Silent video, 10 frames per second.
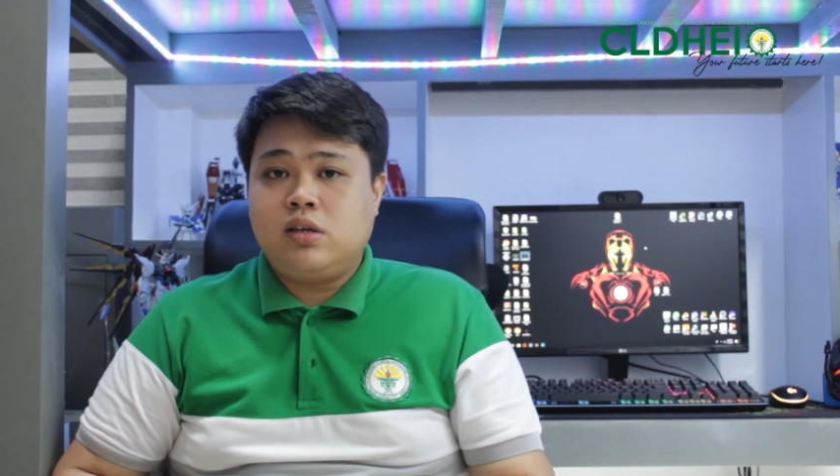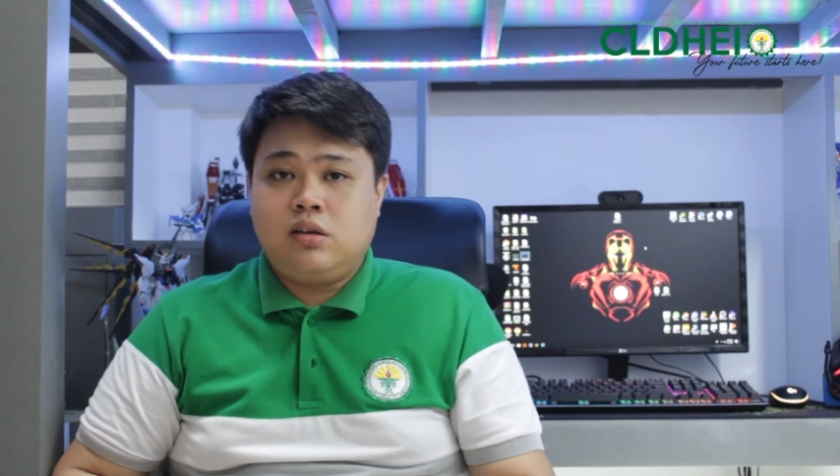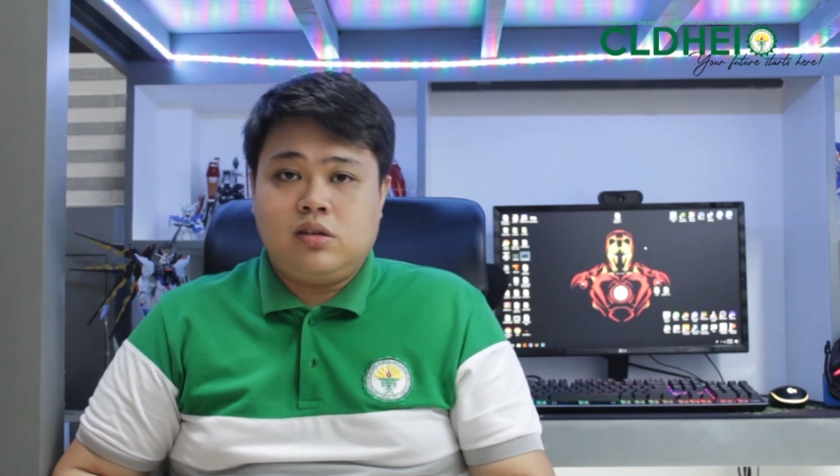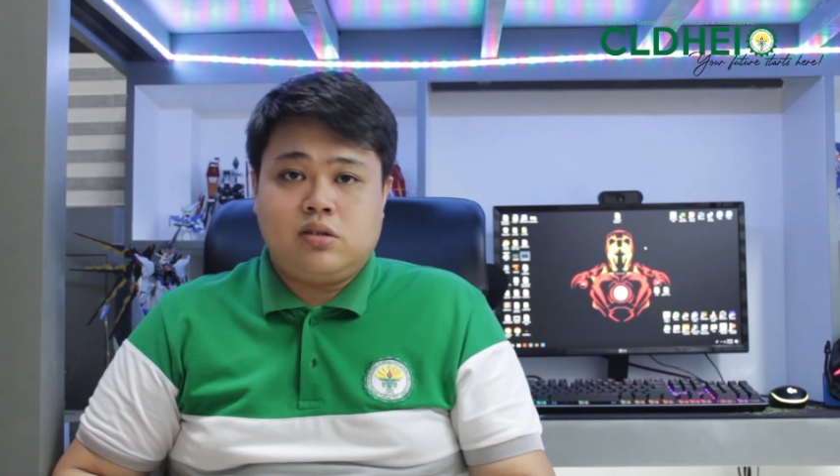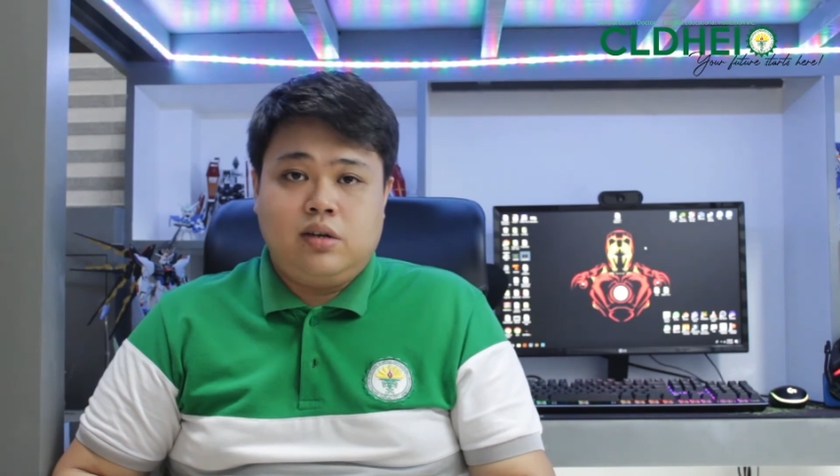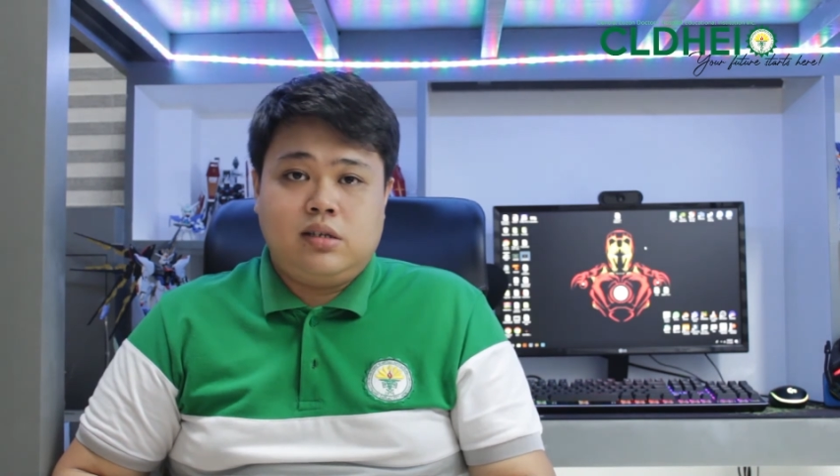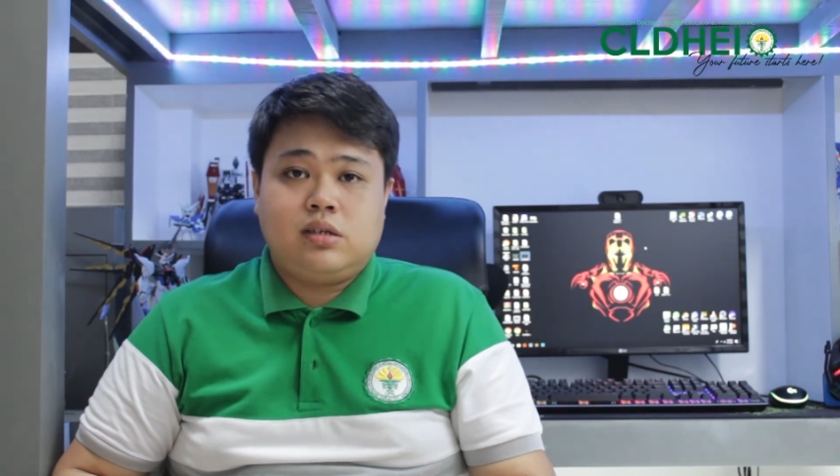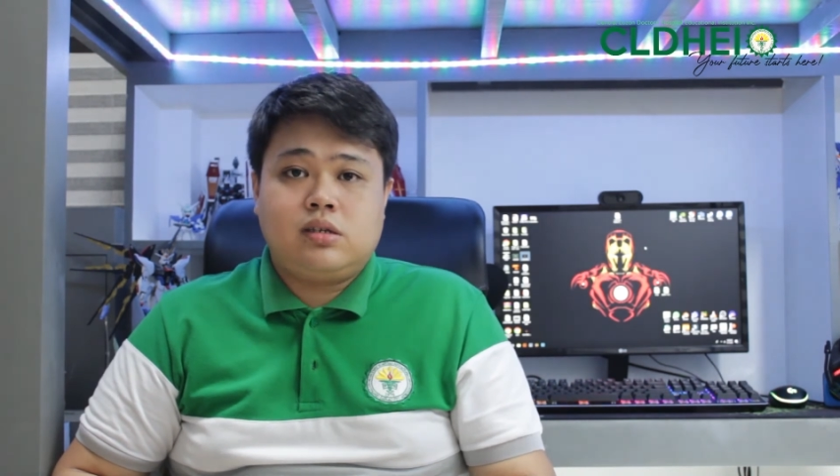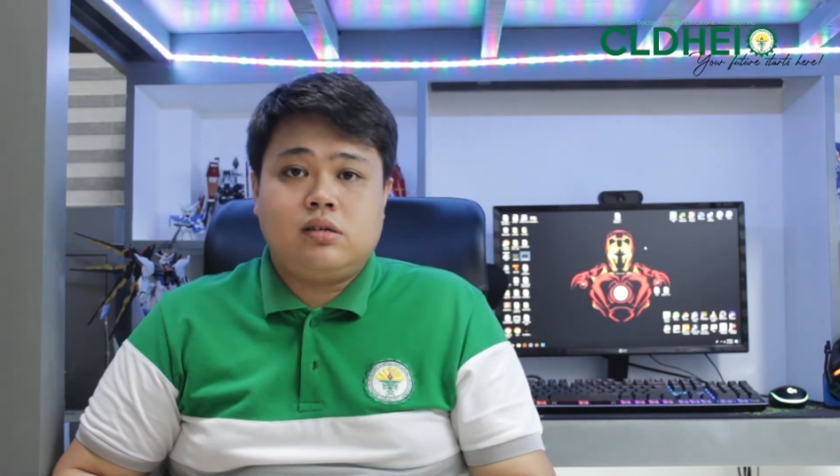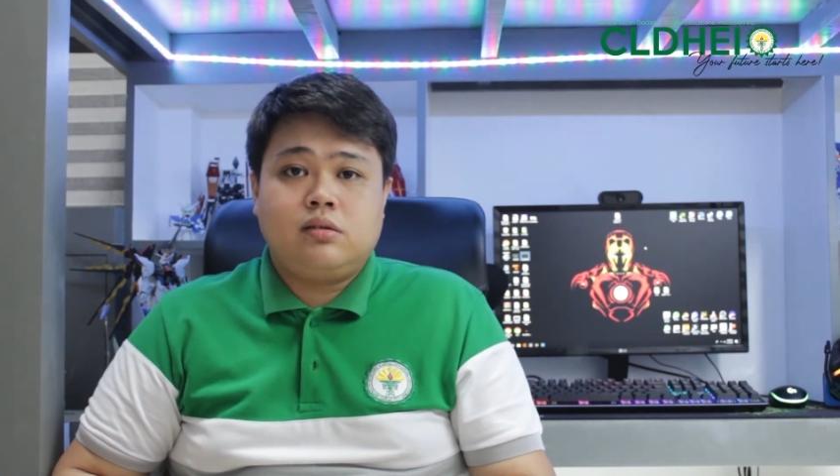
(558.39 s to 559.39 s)

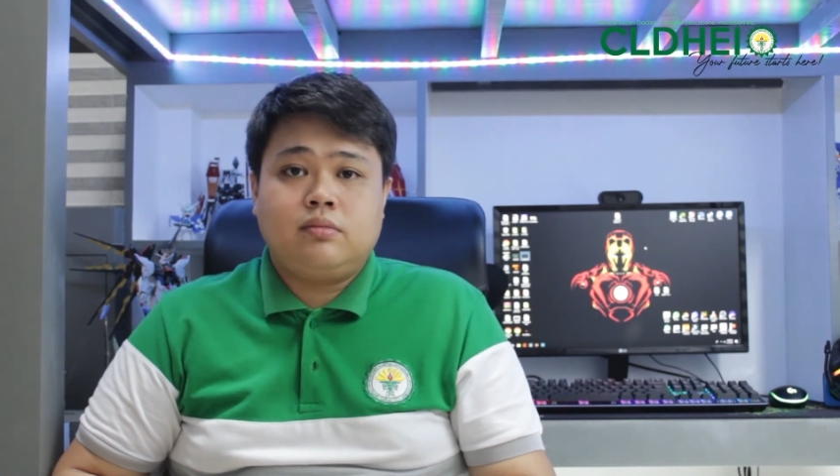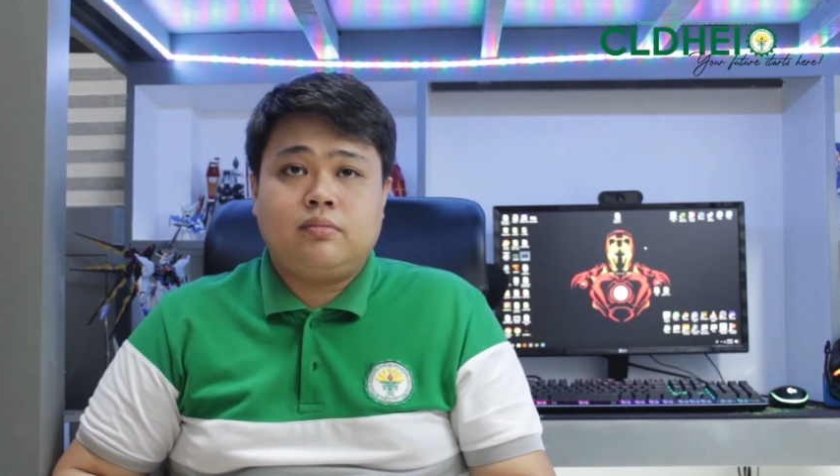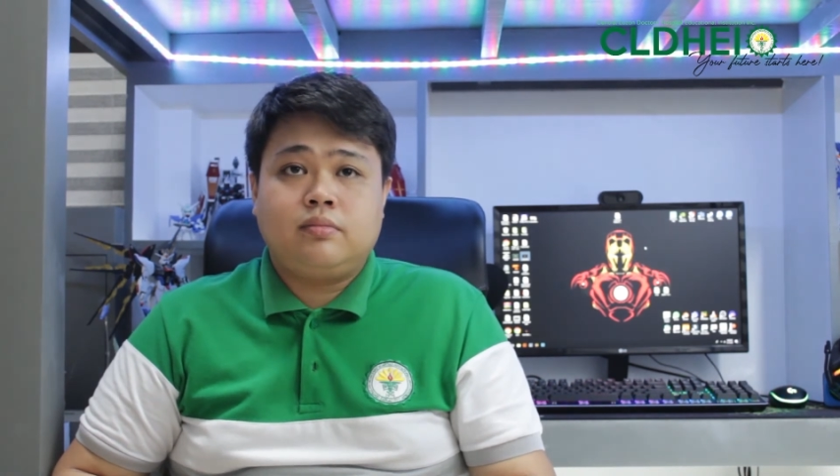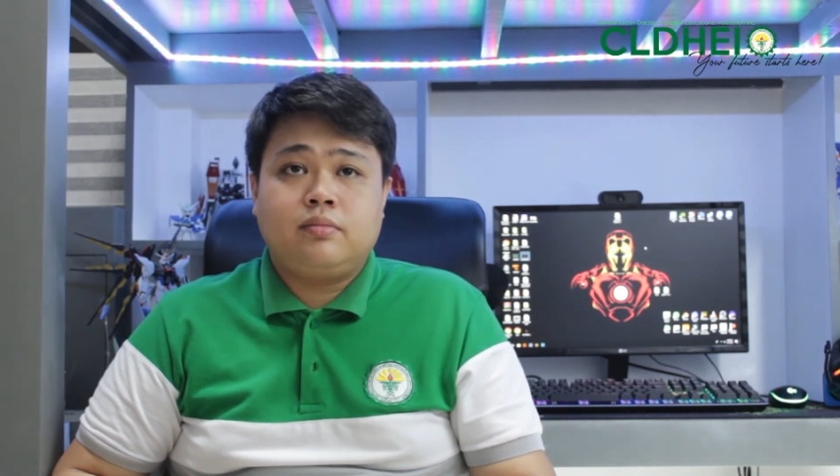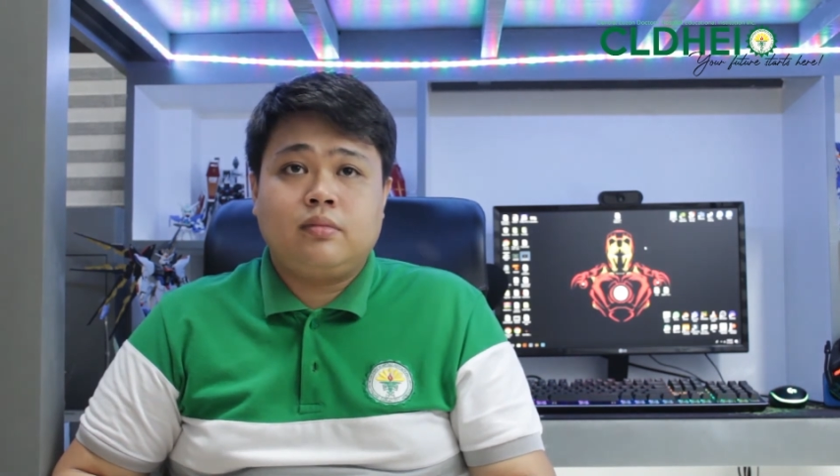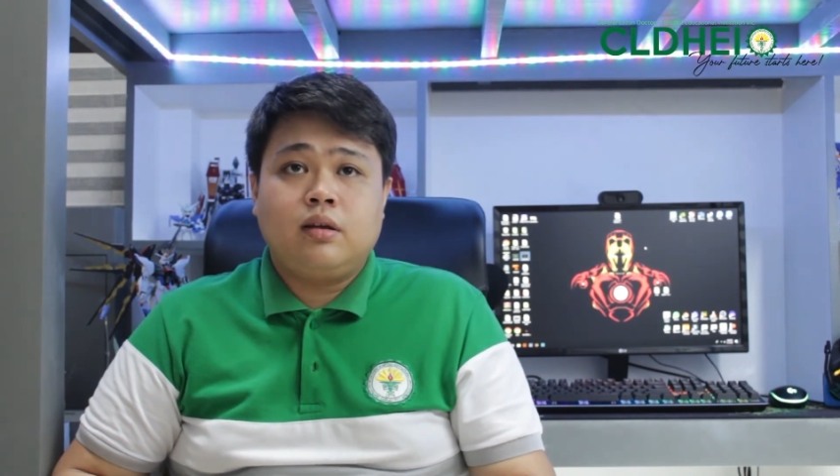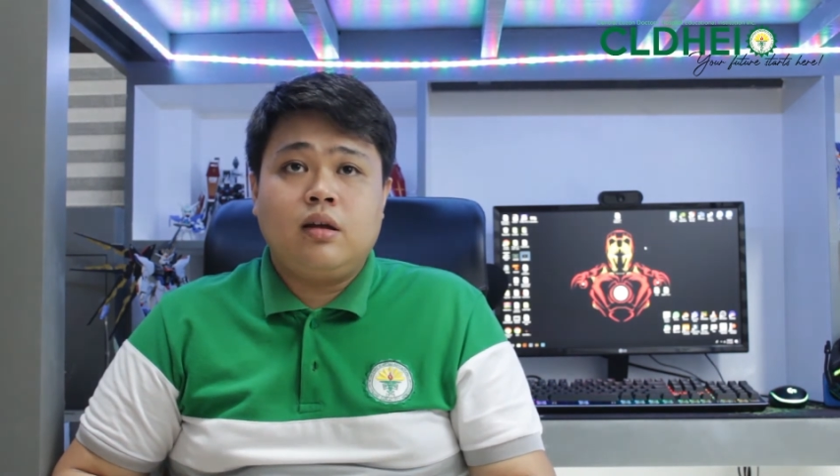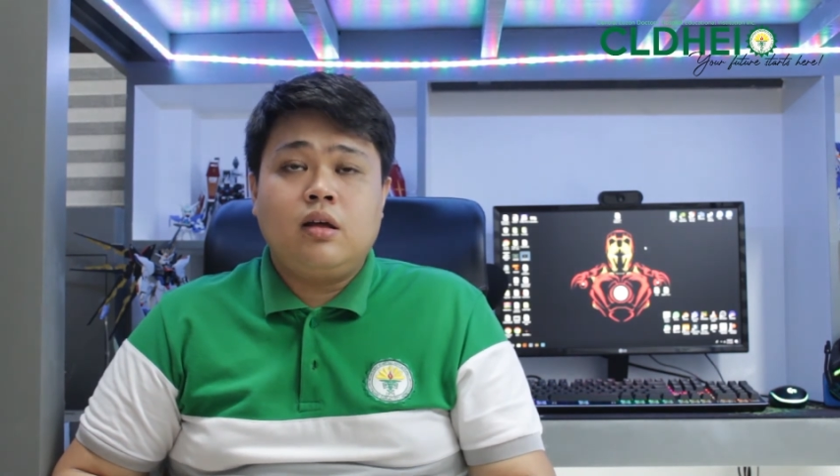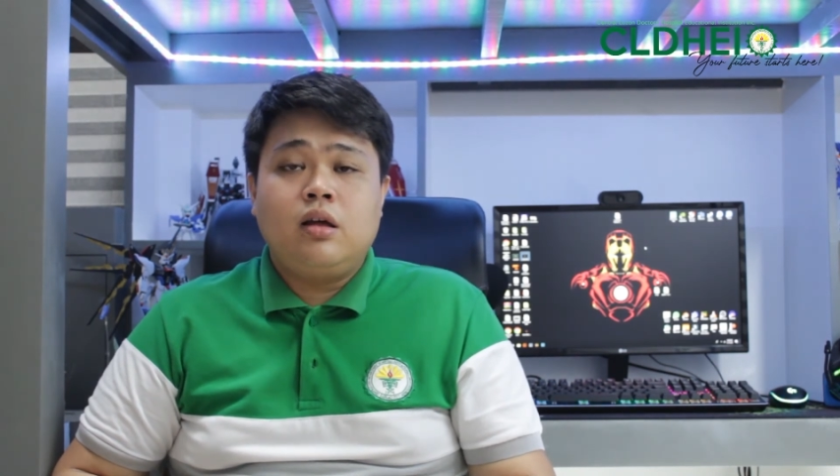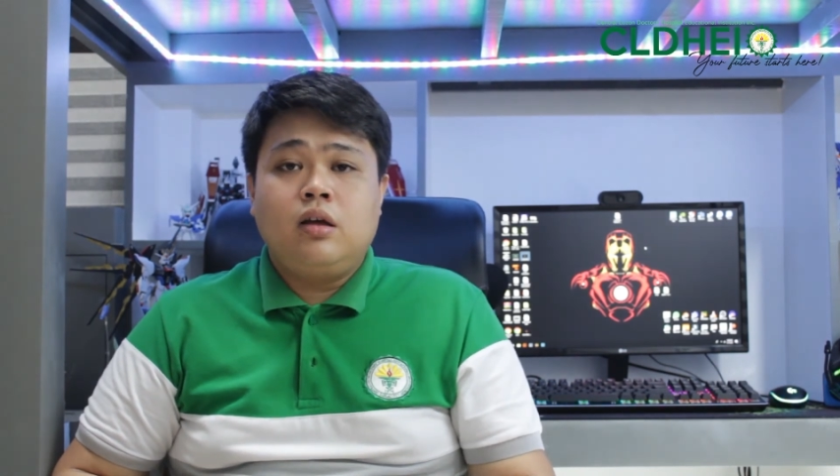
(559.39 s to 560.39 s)
industries.
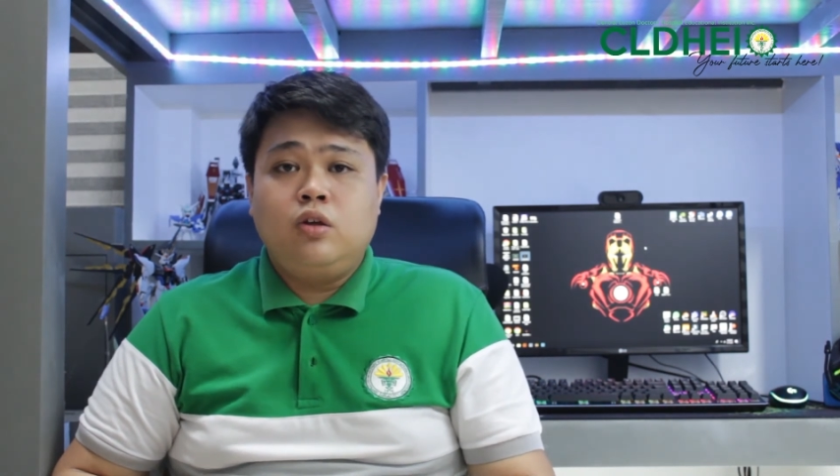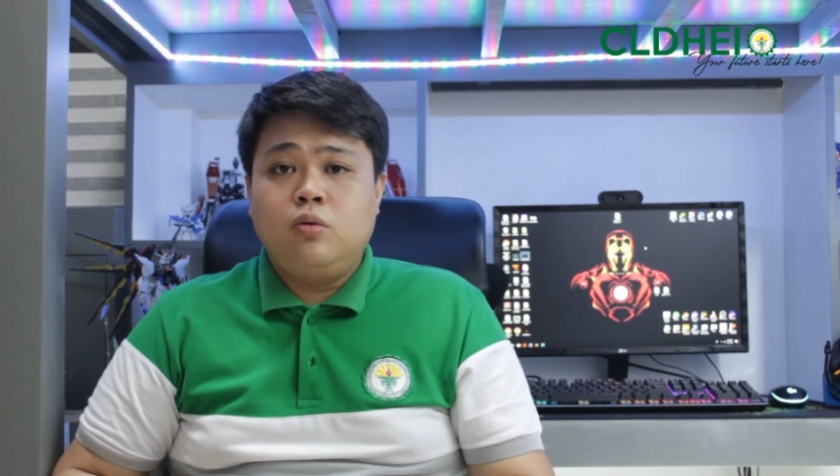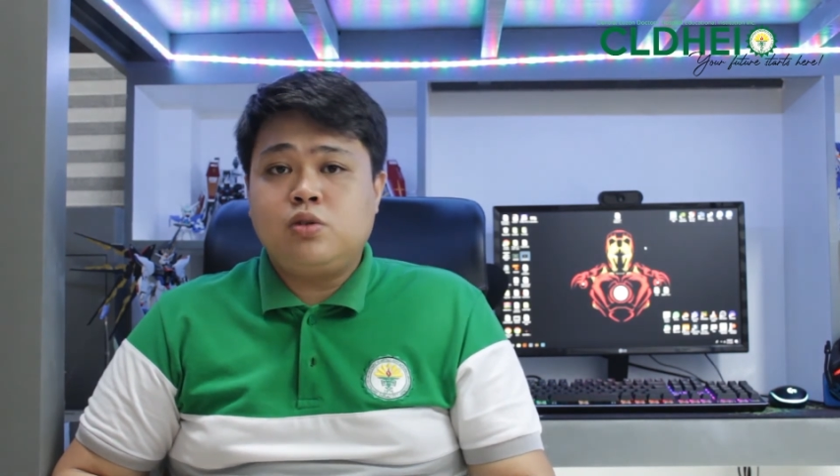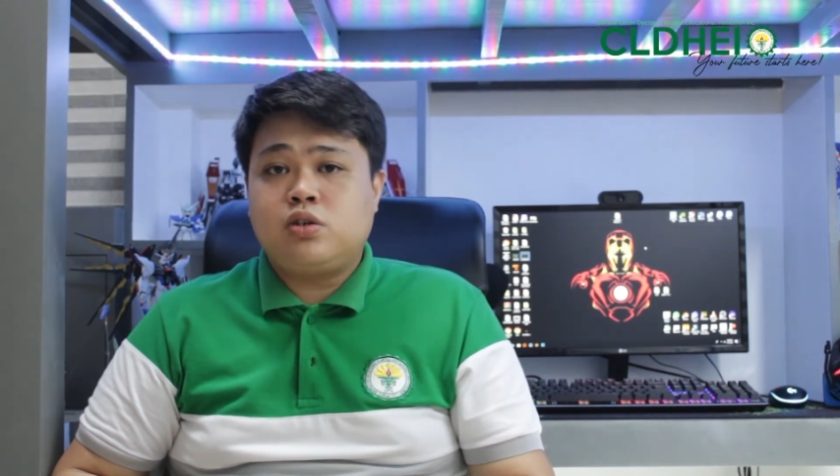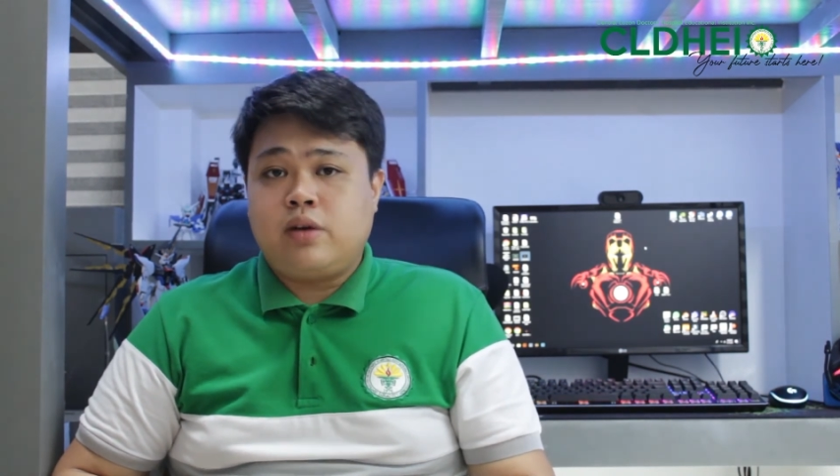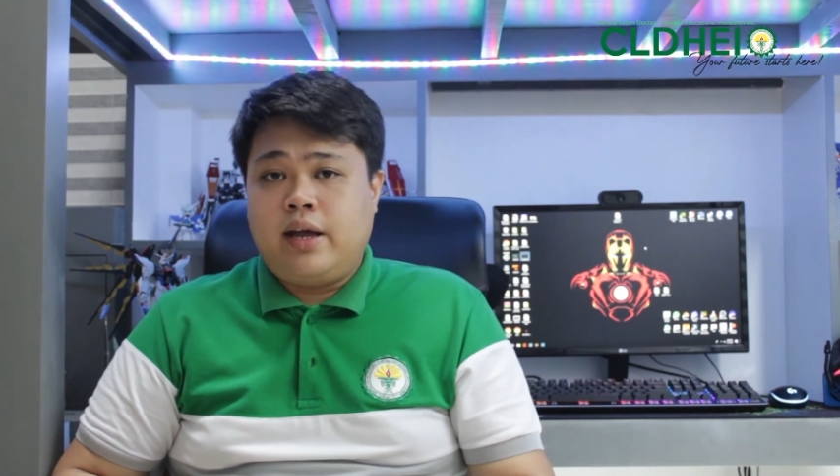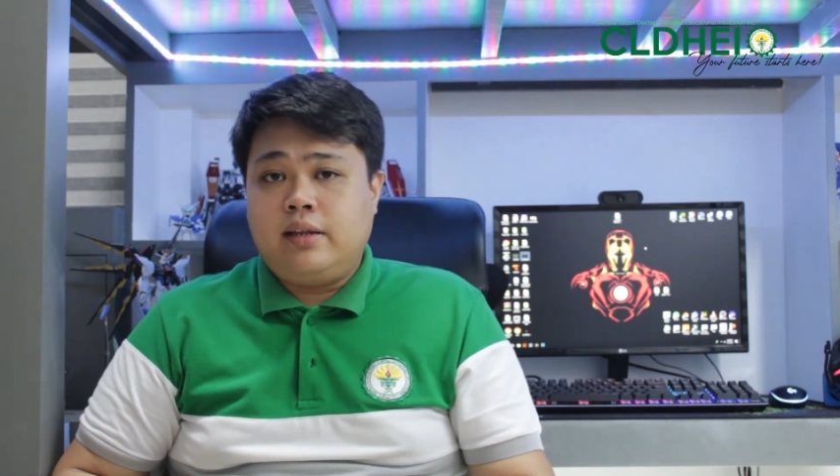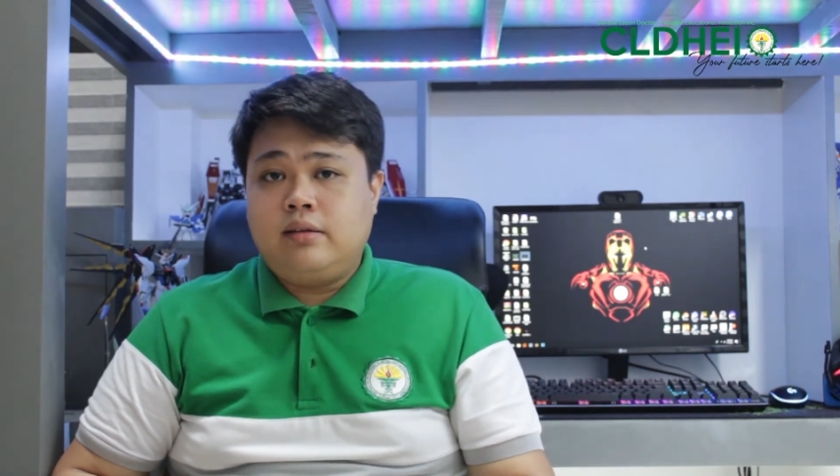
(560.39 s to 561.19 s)
Hume Strand